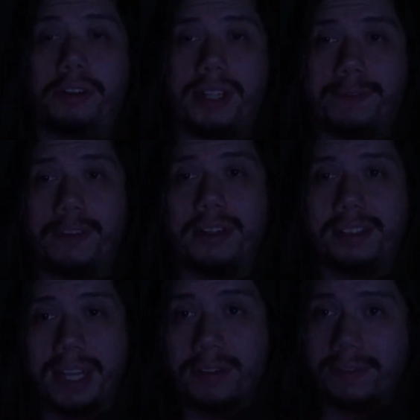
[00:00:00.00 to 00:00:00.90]
different
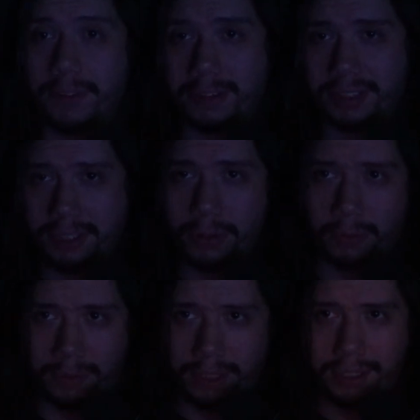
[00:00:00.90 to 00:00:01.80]
sound fonts
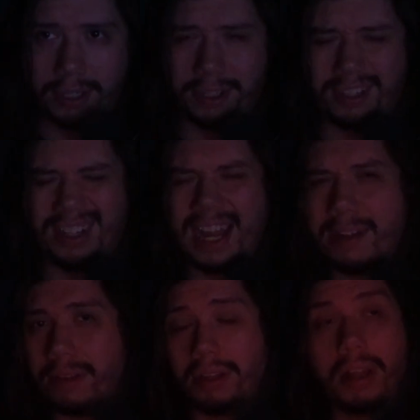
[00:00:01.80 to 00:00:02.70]
too.
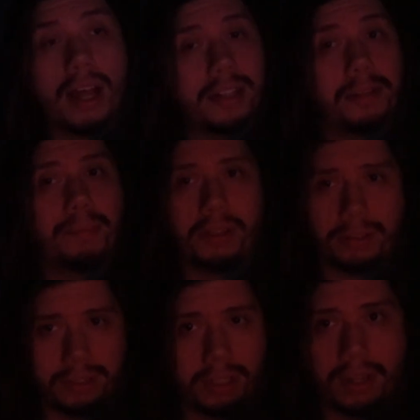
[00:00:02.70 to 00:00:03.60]
Not a lot, but
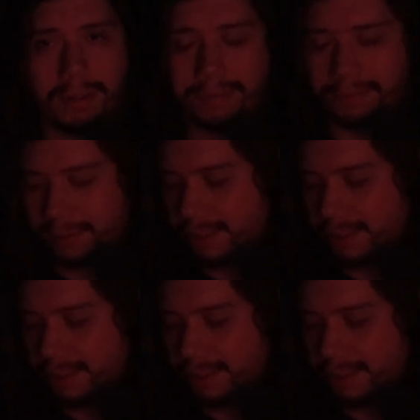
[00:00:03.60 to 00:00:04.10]
there's enough.